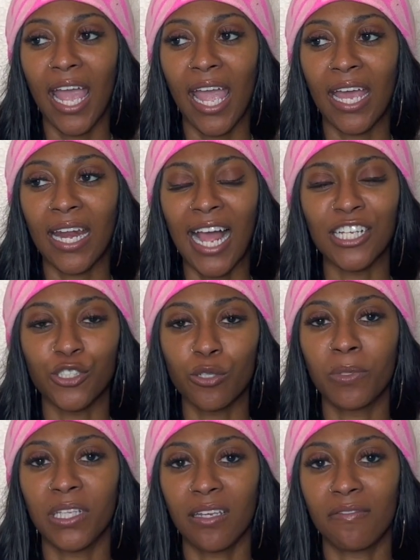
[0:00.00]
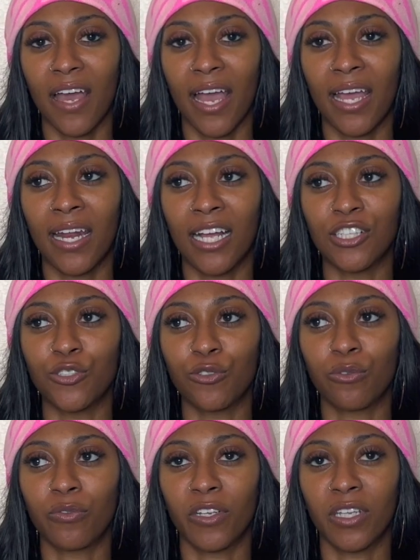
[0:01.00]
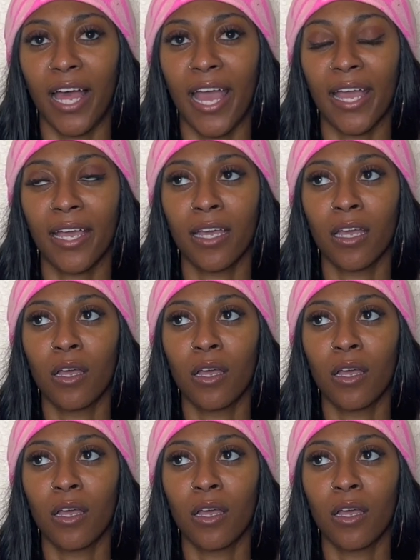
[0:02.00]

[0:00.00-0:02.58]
And I do believe that, and I do feel like,